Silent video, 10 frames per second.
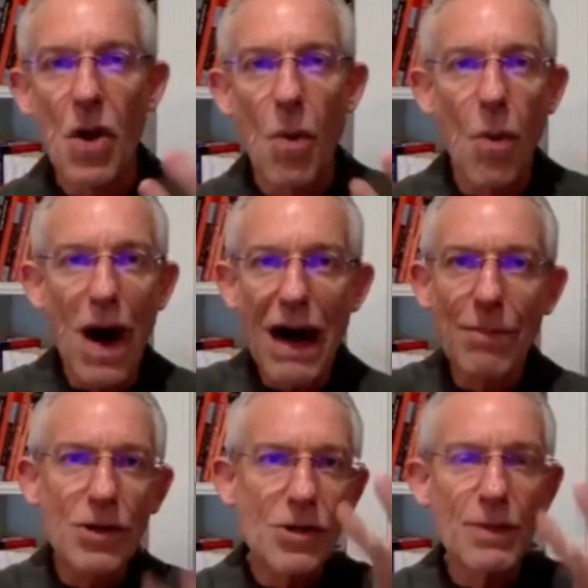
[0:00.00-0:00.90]

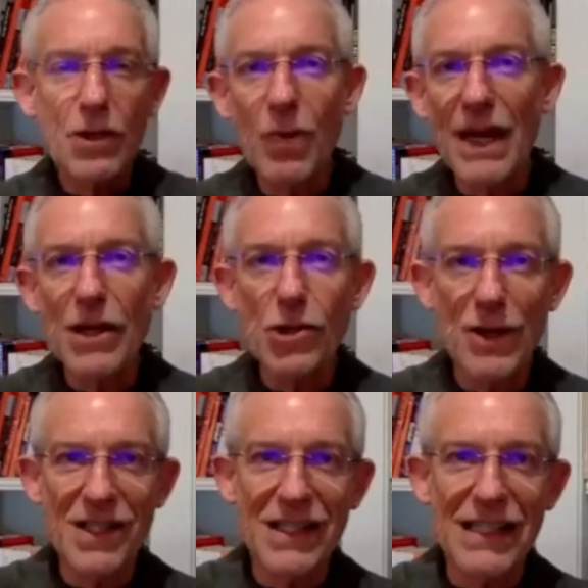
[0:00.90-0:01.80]
wobbles between
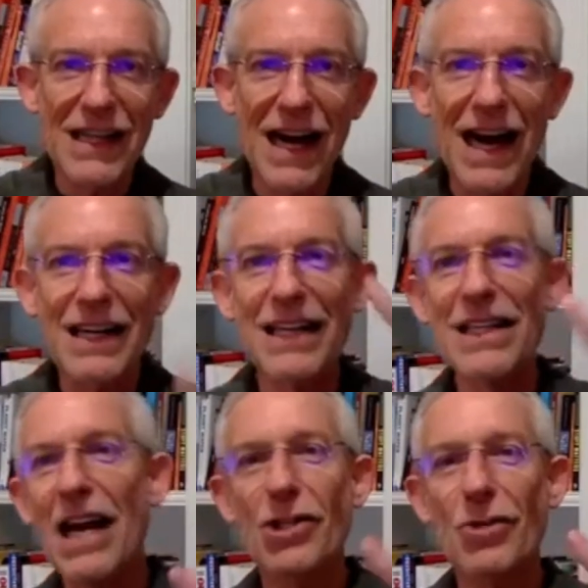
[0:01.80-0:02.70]
trusting God and
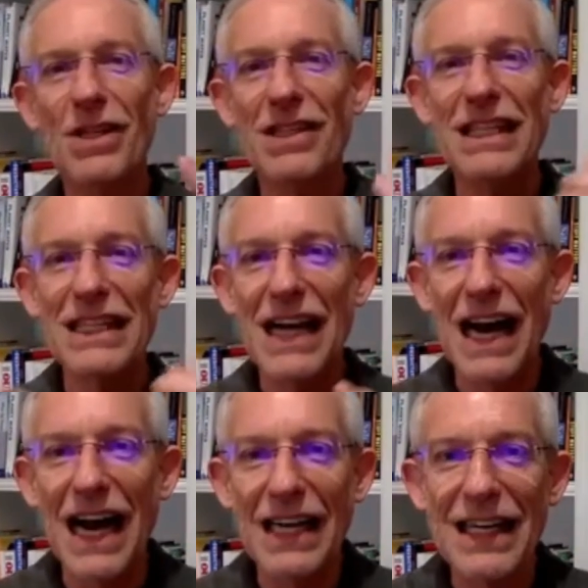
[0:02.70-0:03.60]
not trusting
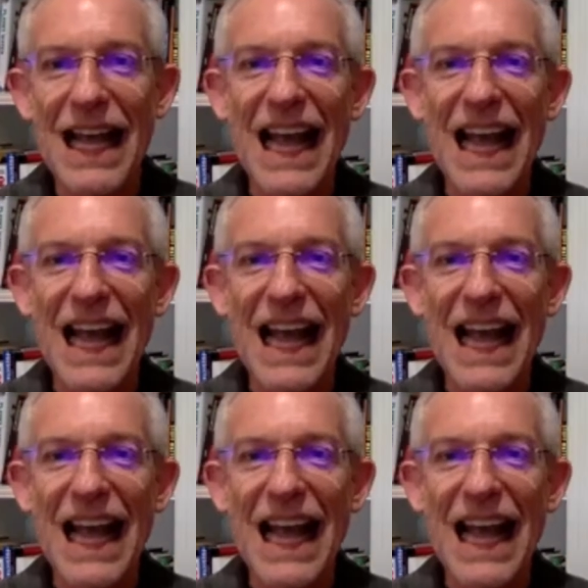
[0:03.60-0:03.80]
God,